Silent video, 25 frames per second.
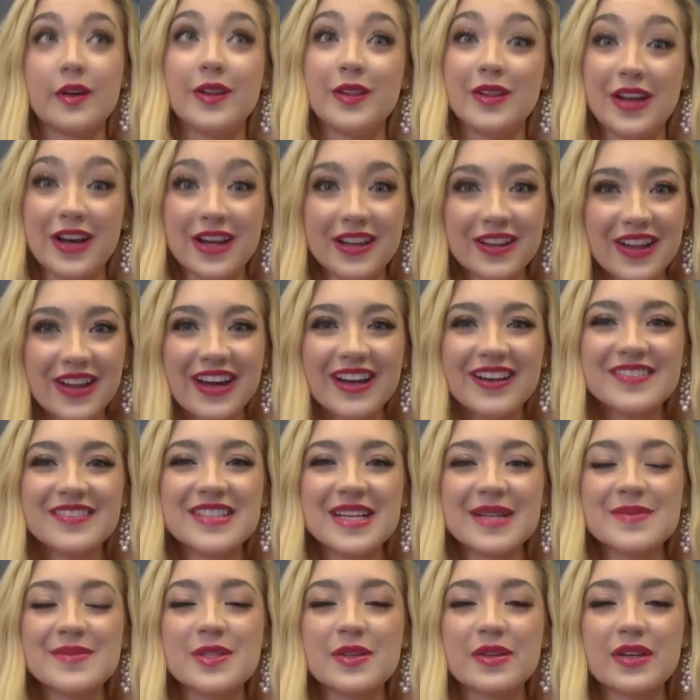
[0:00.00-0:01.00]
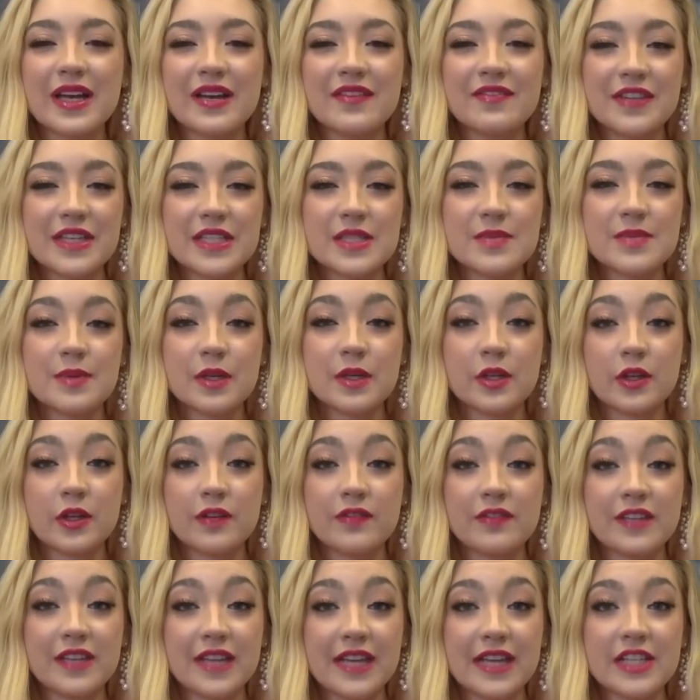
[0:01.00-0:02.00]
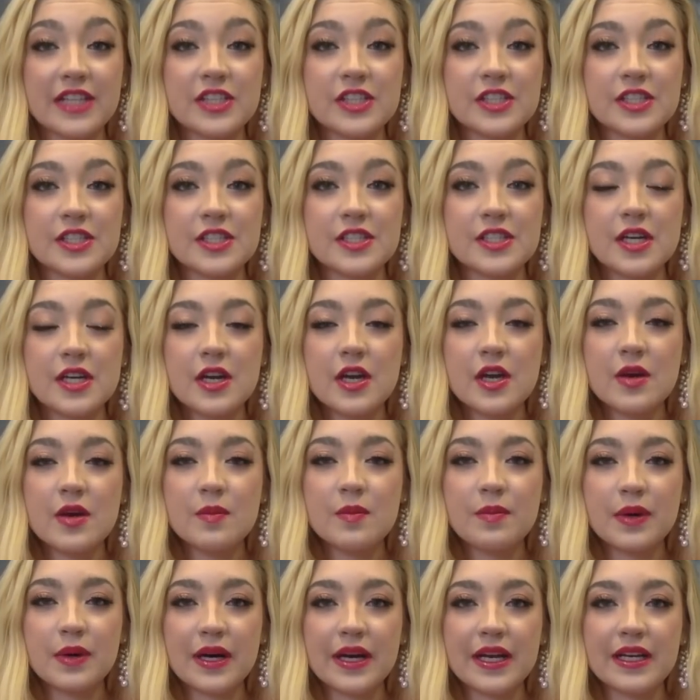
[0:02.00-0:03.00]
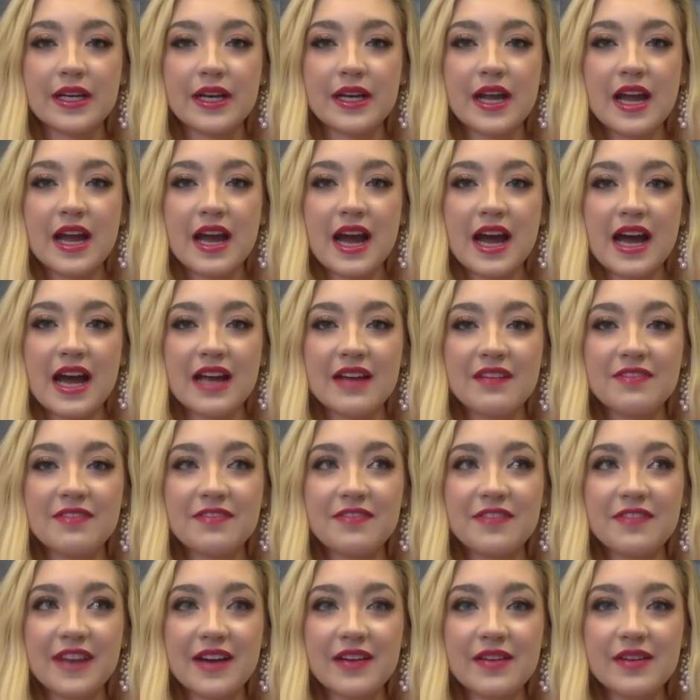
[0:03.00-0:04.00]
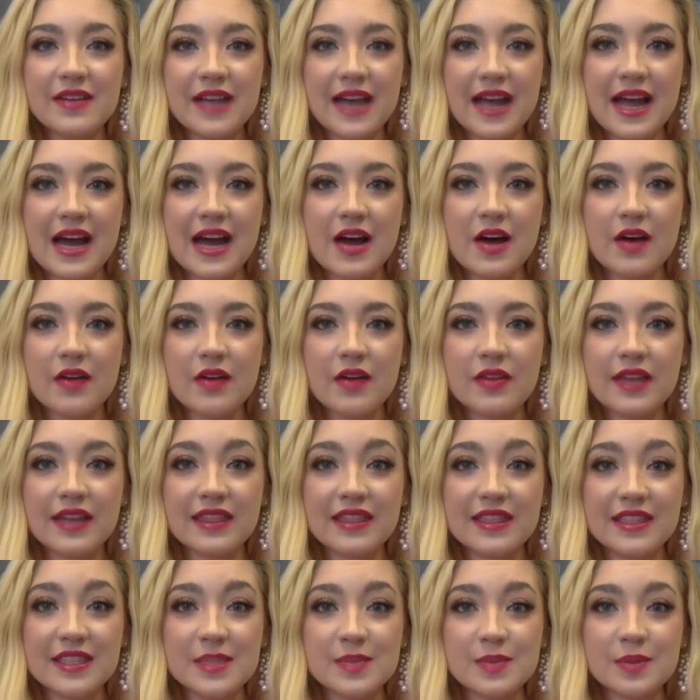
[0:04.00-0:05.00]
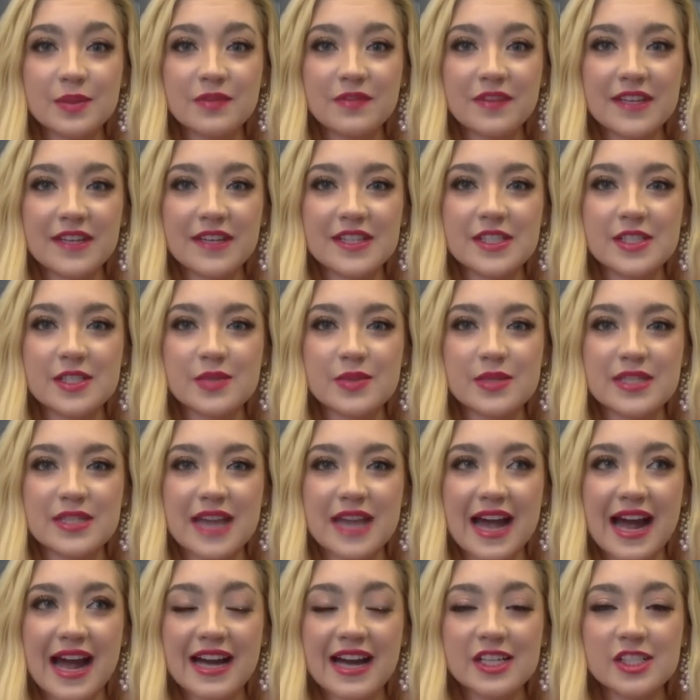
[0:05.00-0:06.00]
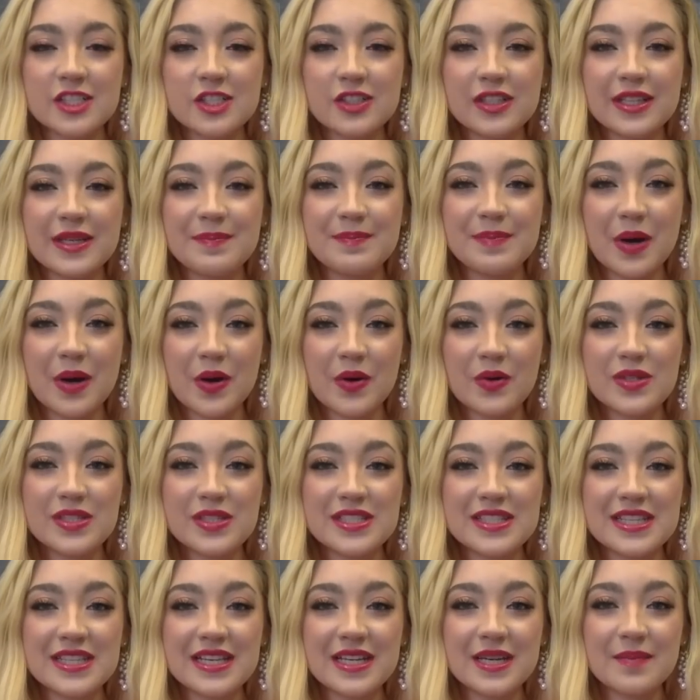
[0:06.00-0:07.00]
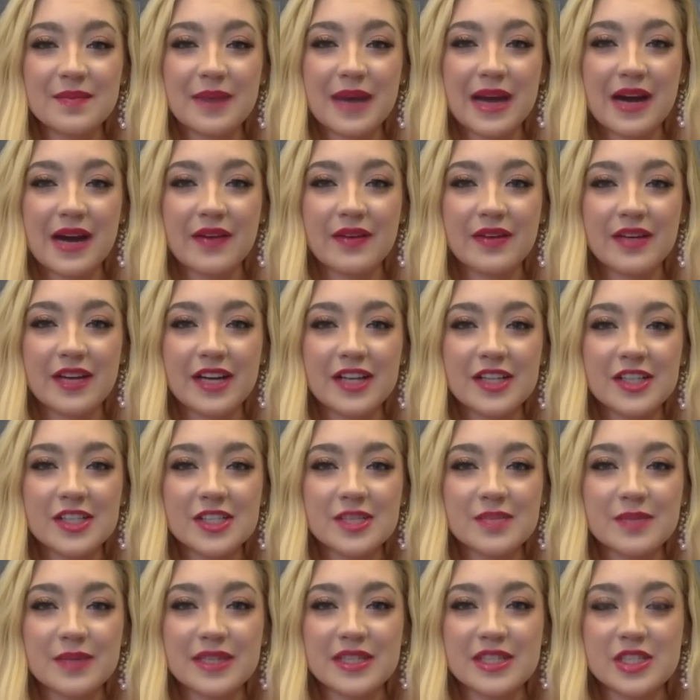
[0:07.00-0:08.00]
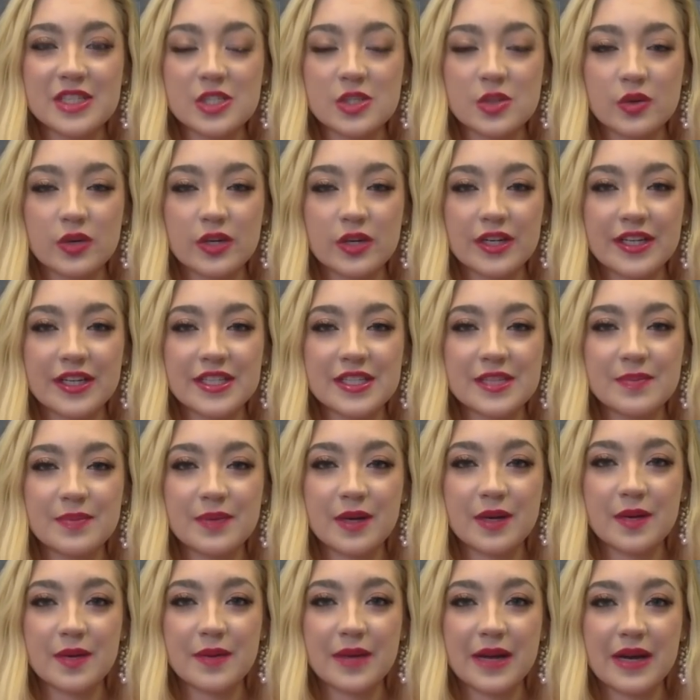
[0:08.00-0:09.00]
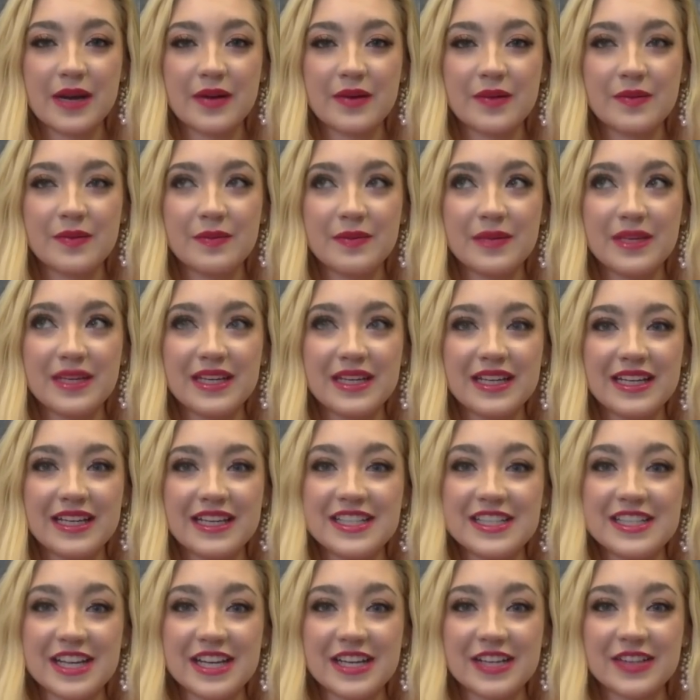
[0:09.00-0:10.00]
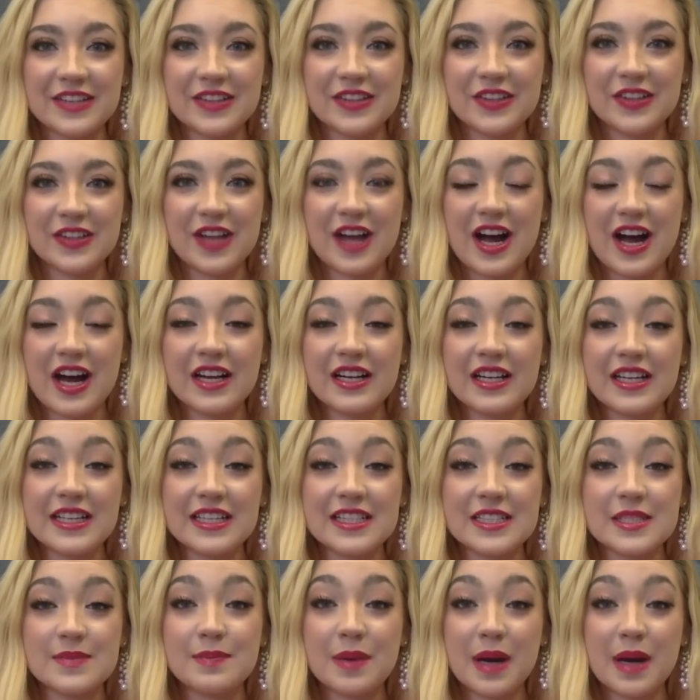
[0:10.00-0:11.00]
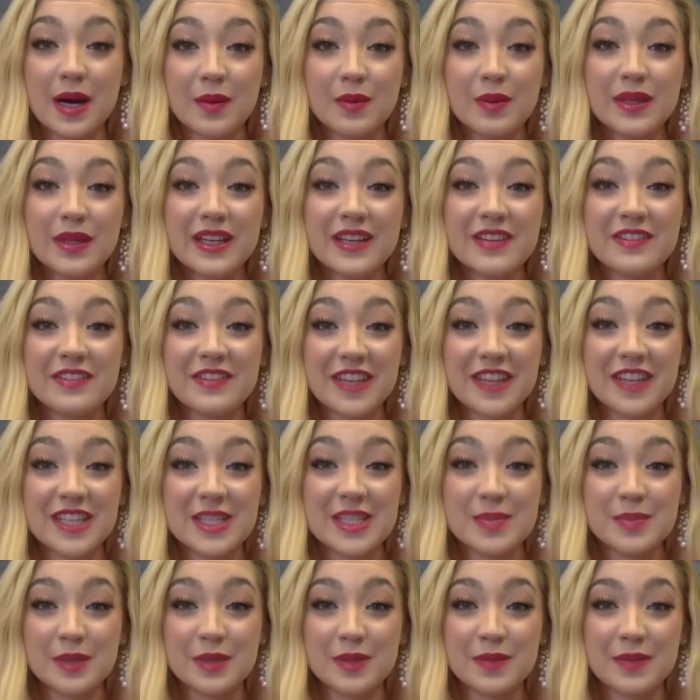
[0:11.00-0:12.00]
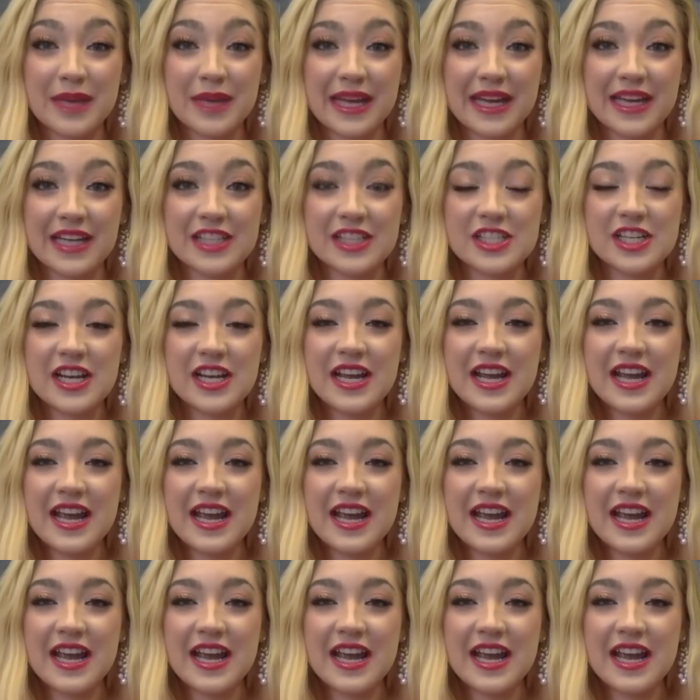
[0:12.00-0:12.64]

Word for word: a lot of times I'll get Facebook notifications, but I found out that this professor was actually posting about not just my stories, but about me in general on his public Facebook page.